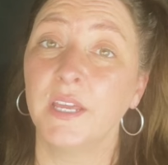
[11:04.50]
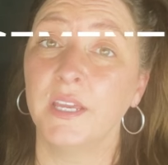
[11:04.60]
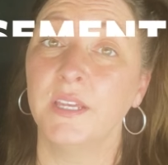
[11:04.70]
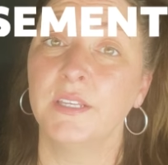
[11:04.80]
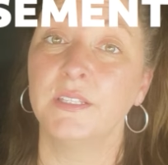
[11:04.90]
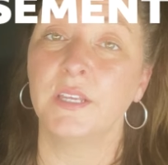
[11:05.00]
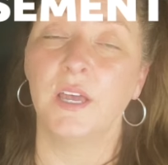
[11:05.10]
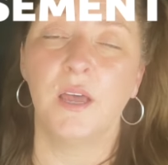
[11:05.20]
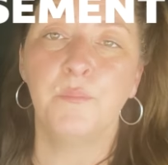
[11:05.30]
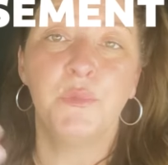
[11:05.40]
is
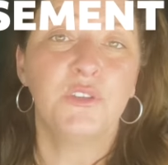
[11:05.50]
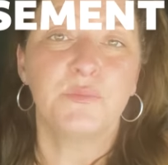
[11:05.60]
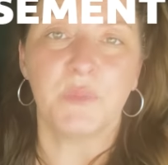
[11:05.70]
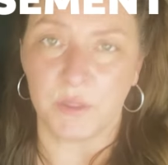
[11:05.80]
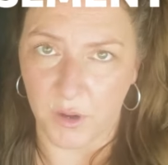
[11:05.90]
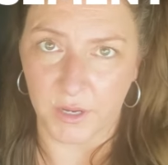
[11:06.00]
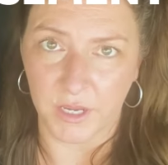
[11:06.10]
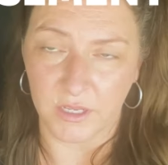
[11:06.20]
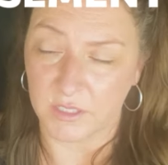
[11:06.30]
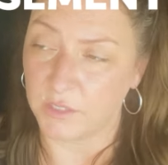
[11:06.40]
amusement
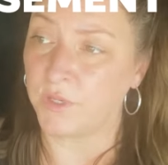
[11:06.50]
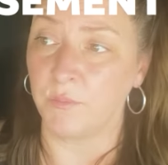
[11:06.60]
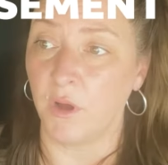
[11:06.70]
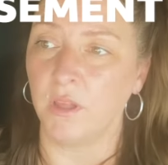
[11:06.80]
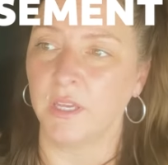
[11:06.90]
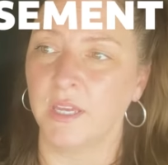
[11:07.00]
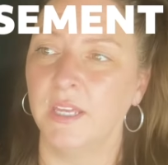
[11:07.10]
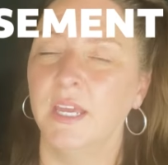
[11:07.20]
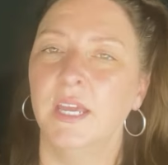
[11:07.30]
parking, and that's what I'm calling it